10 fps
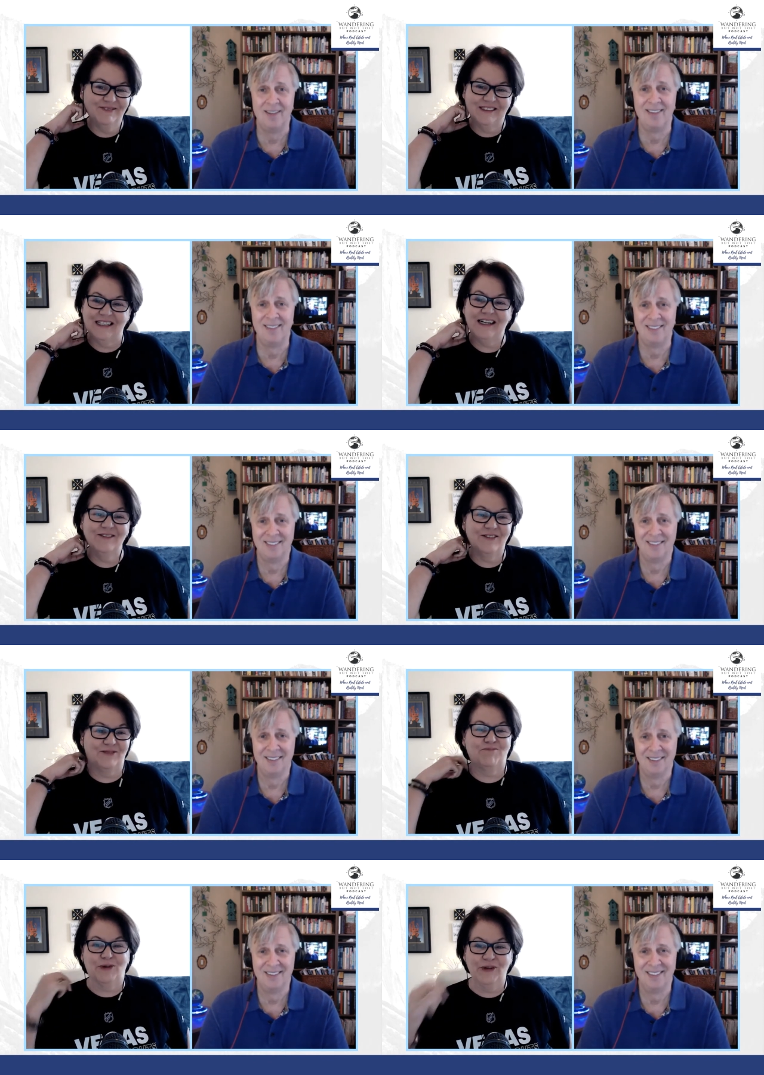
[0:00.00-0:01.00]
Speaker 1: that
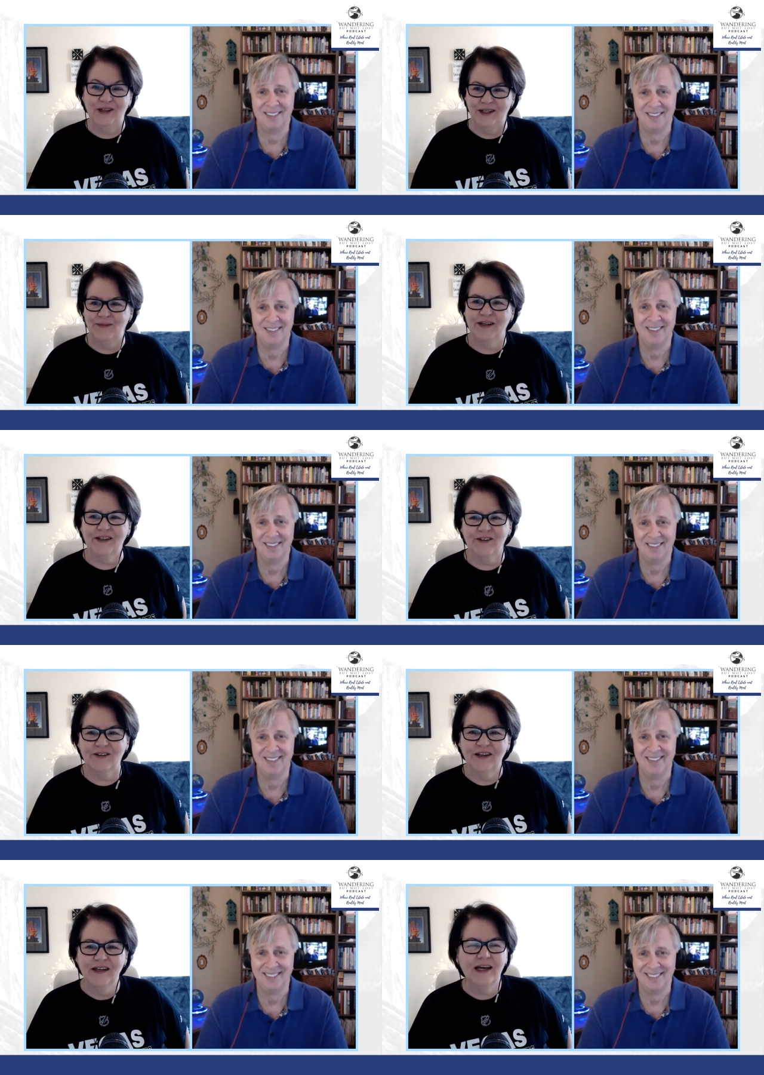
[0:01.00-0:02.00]
is brilliant
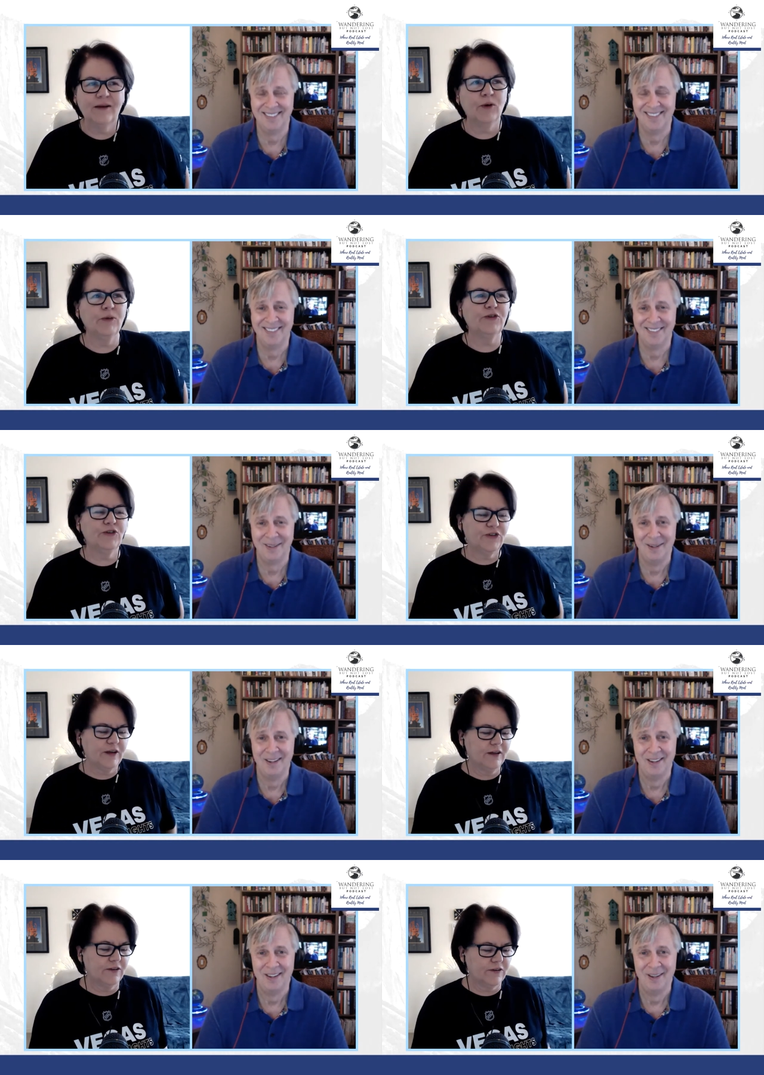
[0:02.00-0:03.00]
because and what would you
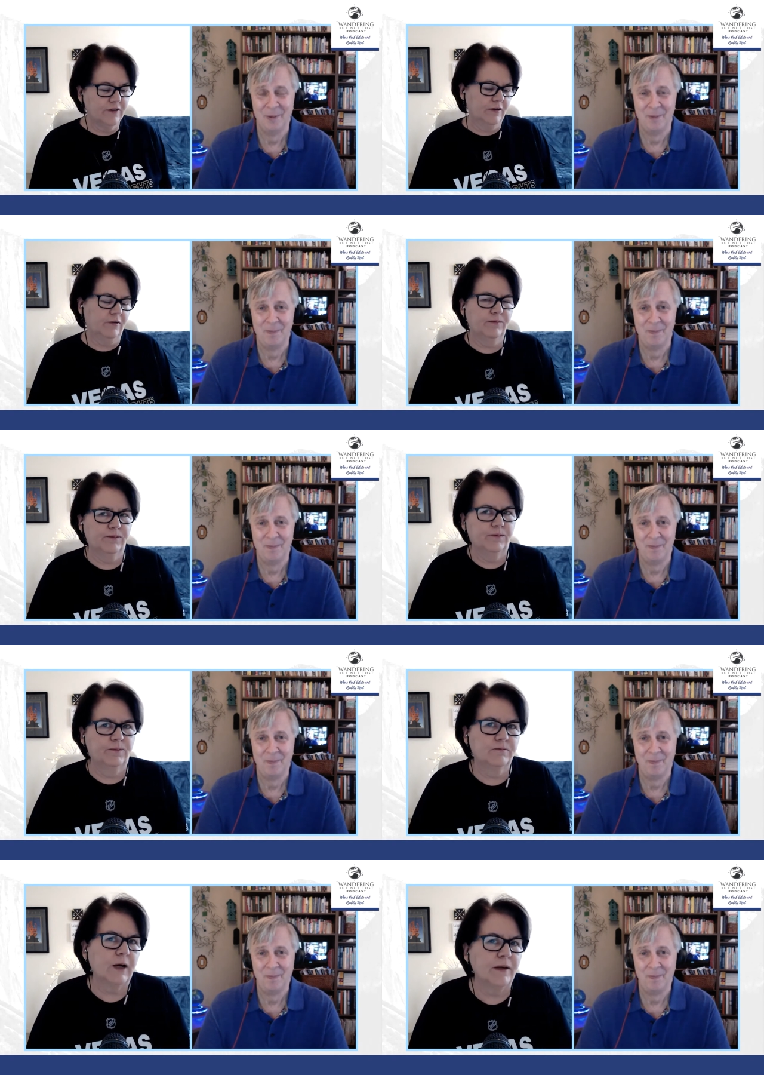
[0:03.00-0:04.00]
say is the
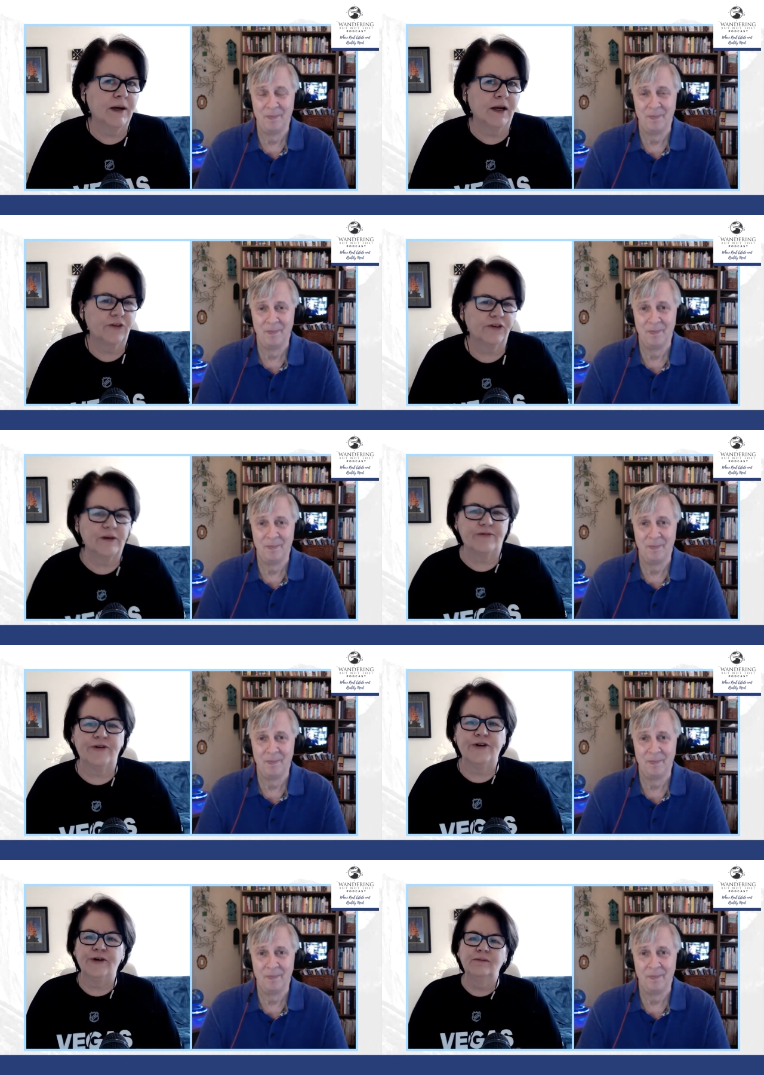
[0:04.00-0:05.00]
right amount of sleep
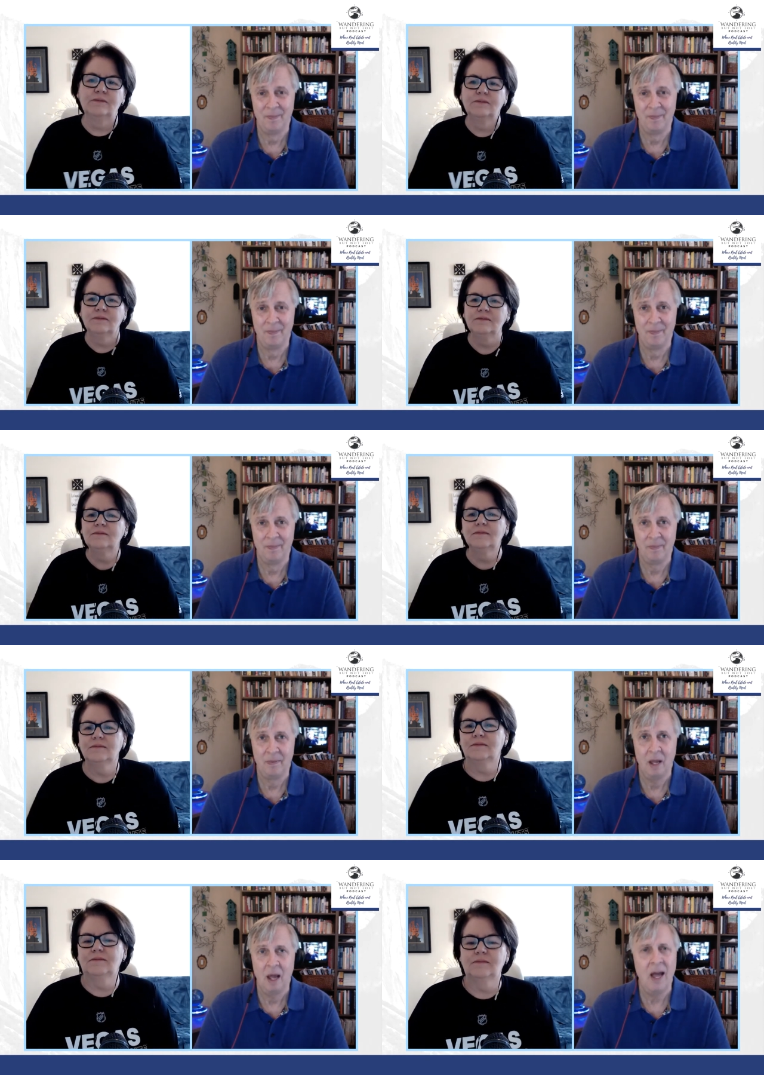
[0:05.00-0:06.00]
for you?
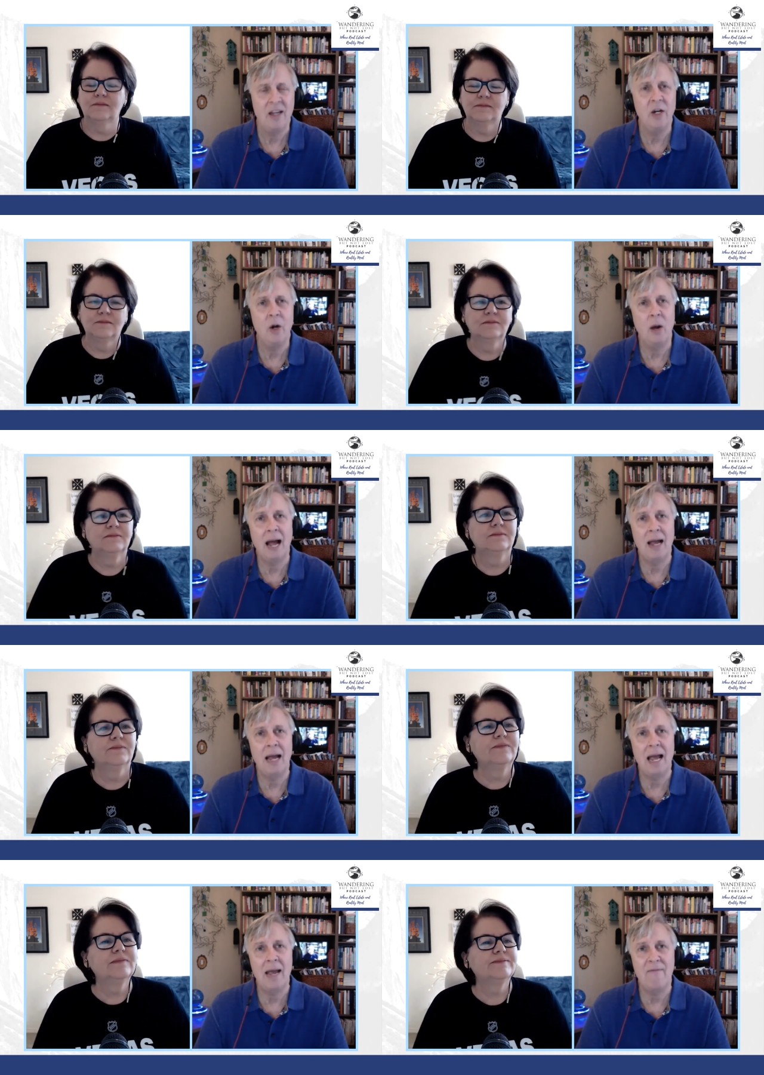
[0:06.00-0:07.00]
Speaker 2: Uh, you know, I,
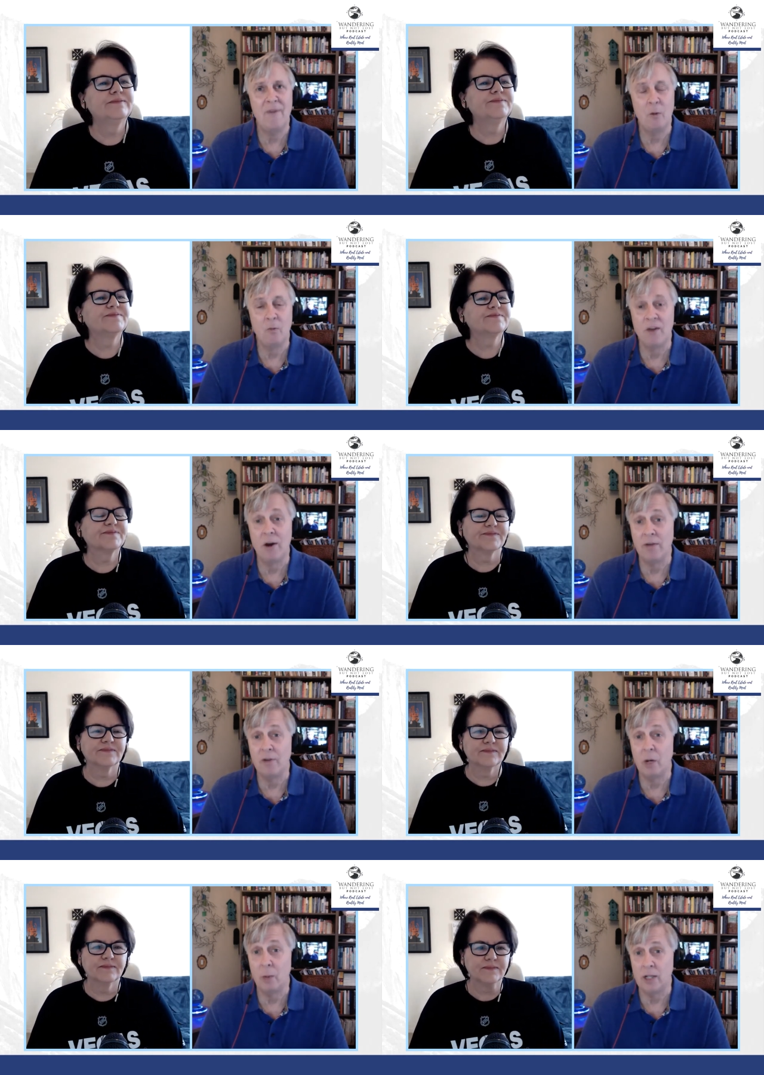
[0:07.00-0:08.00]
I feel very,
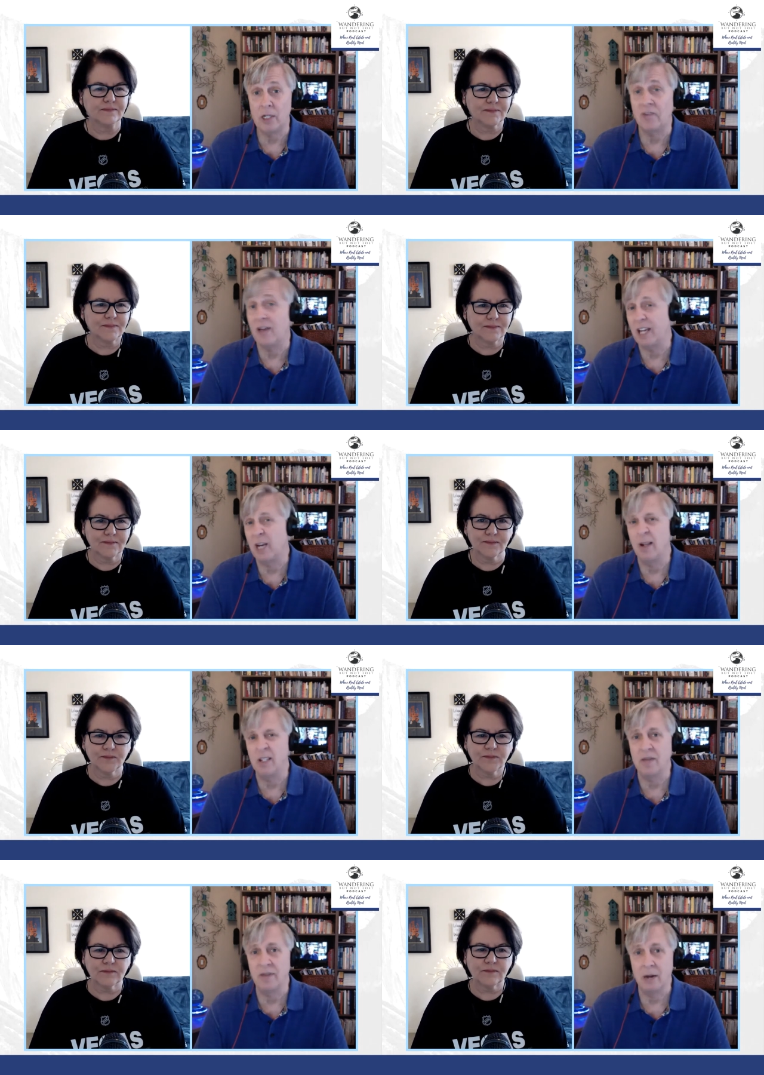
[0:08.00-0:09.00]
very rested if I get about
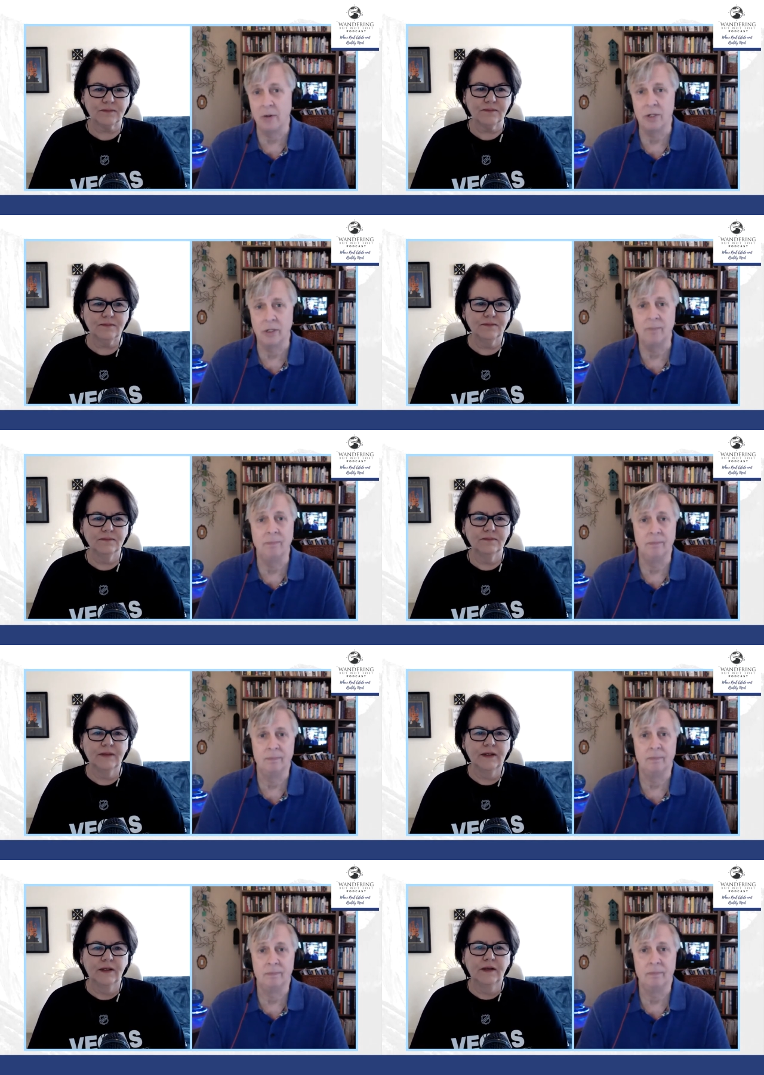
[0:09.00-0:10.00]
seven hours sleep
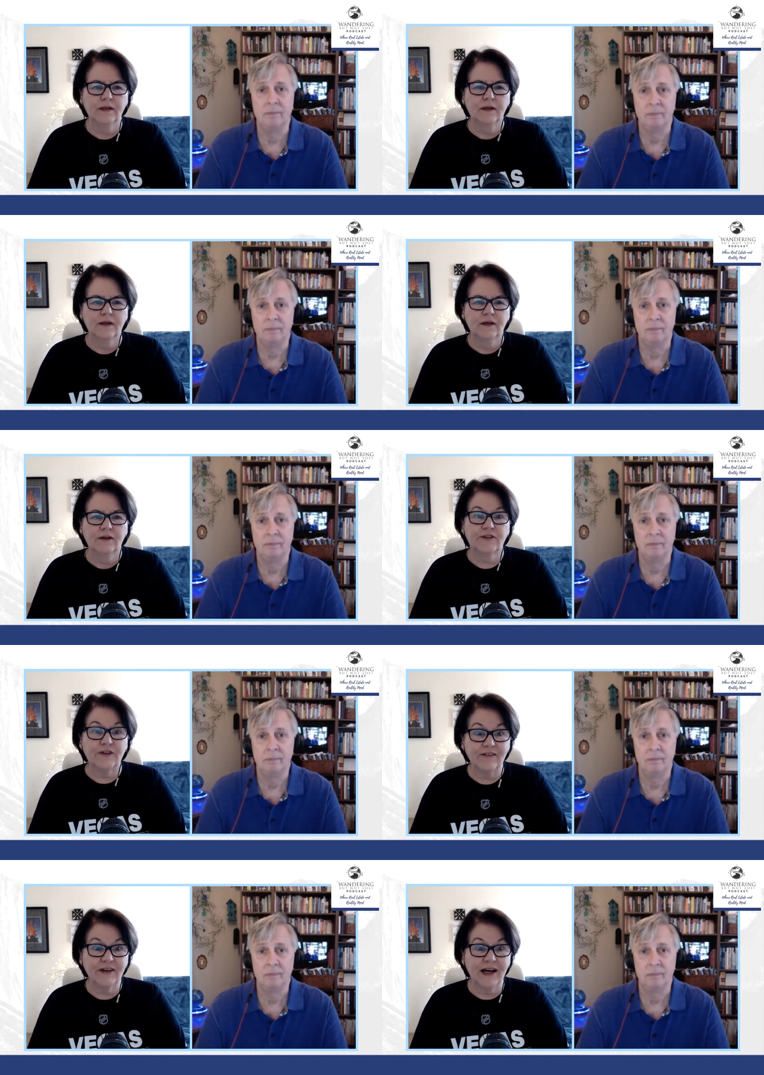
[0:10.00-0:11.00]

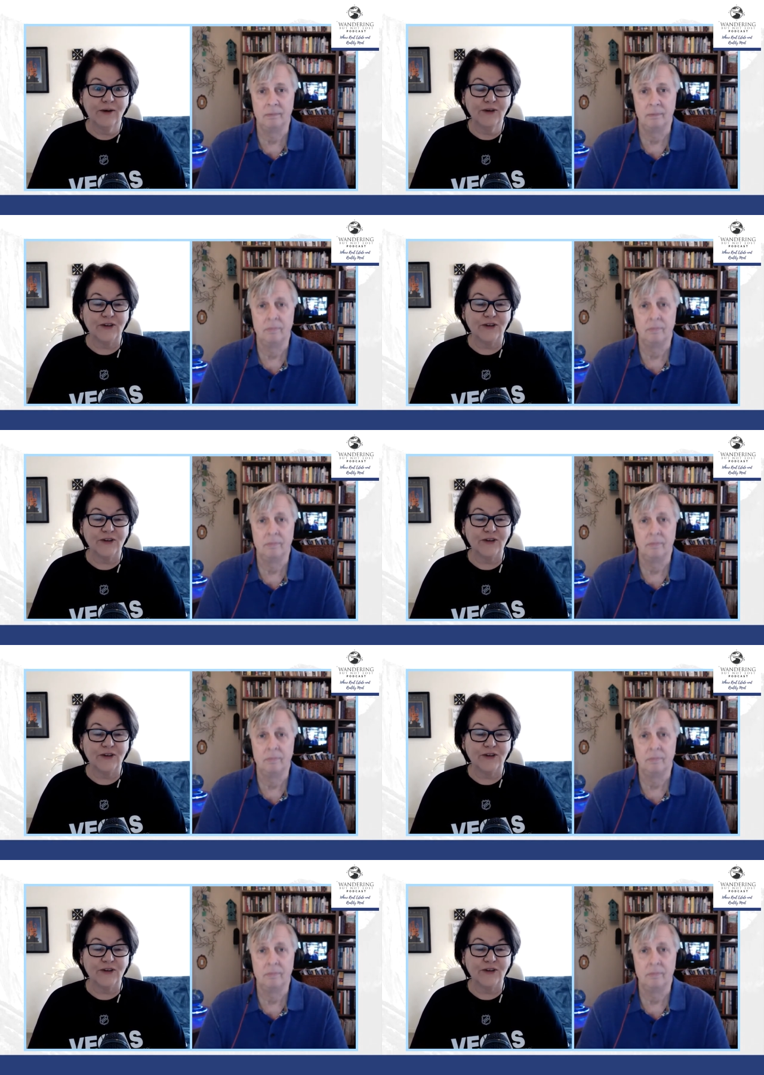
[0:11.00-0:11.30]
Speaker 1: seven hours of